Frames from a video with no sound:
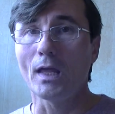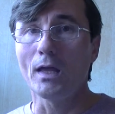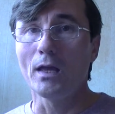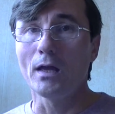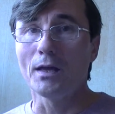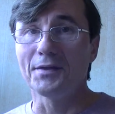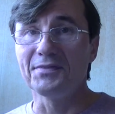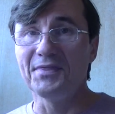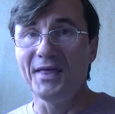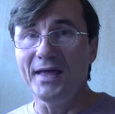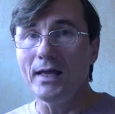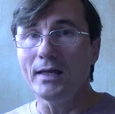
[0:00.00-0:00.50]

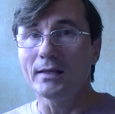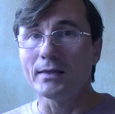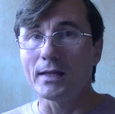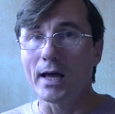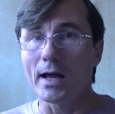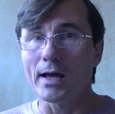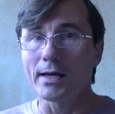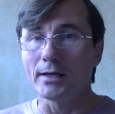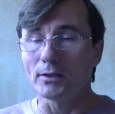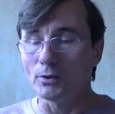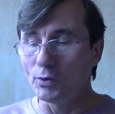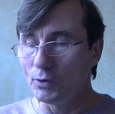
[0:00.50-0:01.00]
then
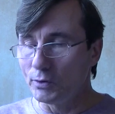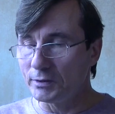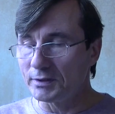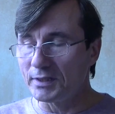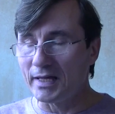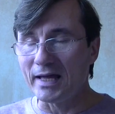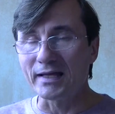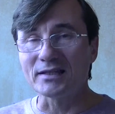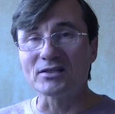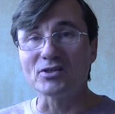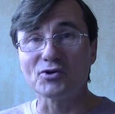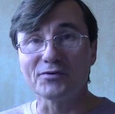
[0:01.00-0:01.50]
I looked
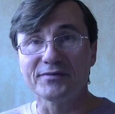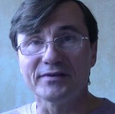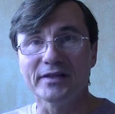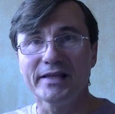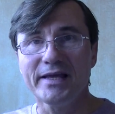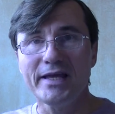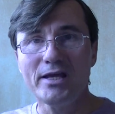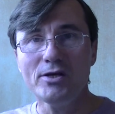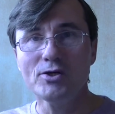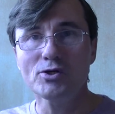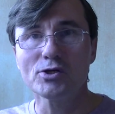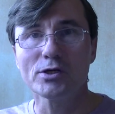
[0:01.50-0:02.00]
at
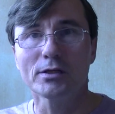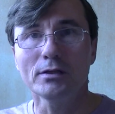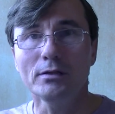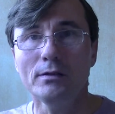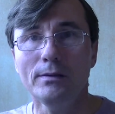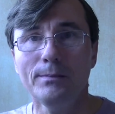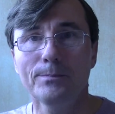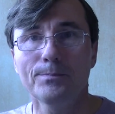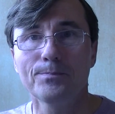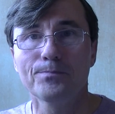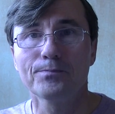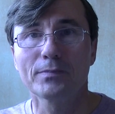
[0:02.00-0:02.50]

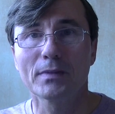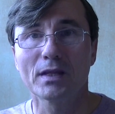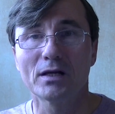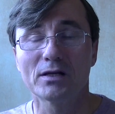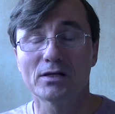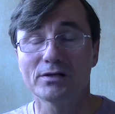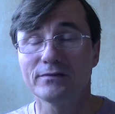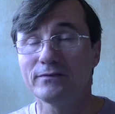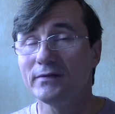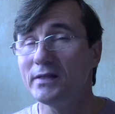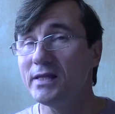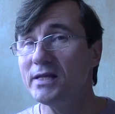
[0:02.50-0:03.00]
Revelation
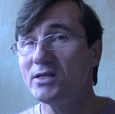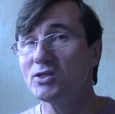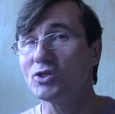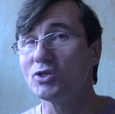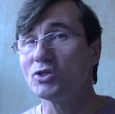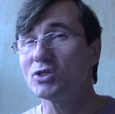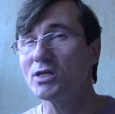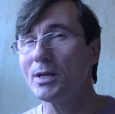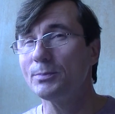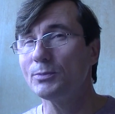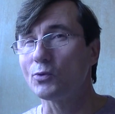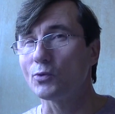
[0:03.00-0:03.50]

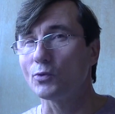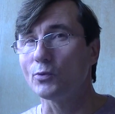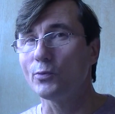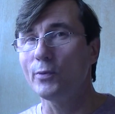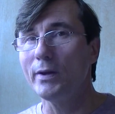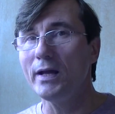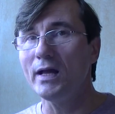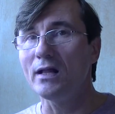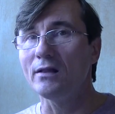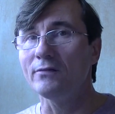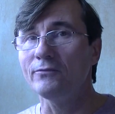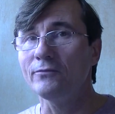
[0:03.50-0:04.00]
chapter
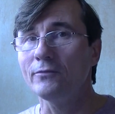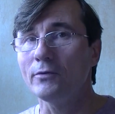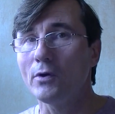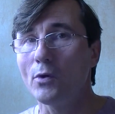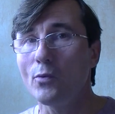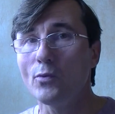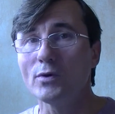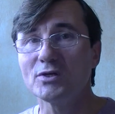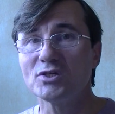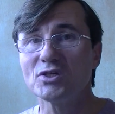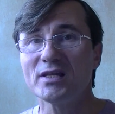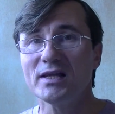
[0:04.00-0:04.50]
12,
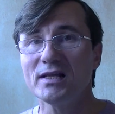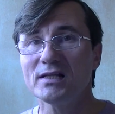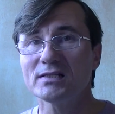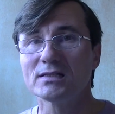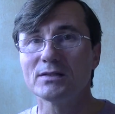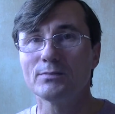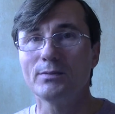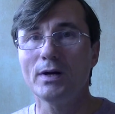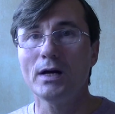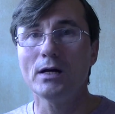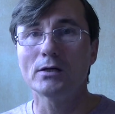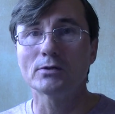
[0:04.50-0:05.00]
which tells
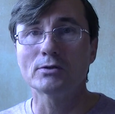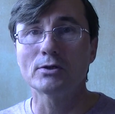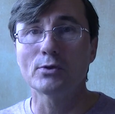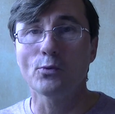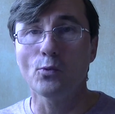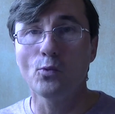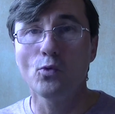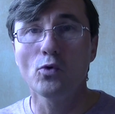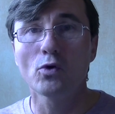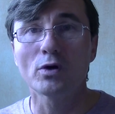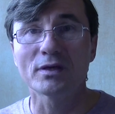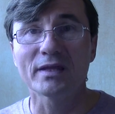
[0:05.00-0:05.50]
about the
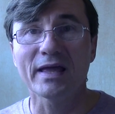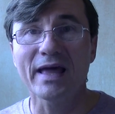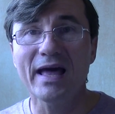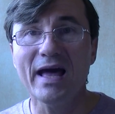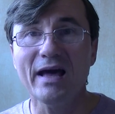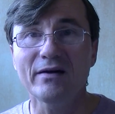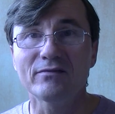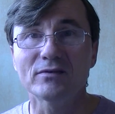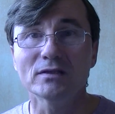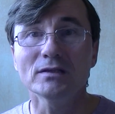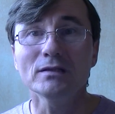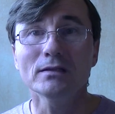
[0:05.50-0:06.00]
war in
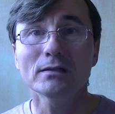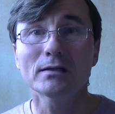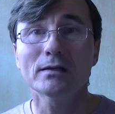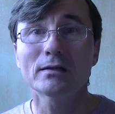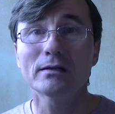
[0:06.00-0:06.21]
heaven.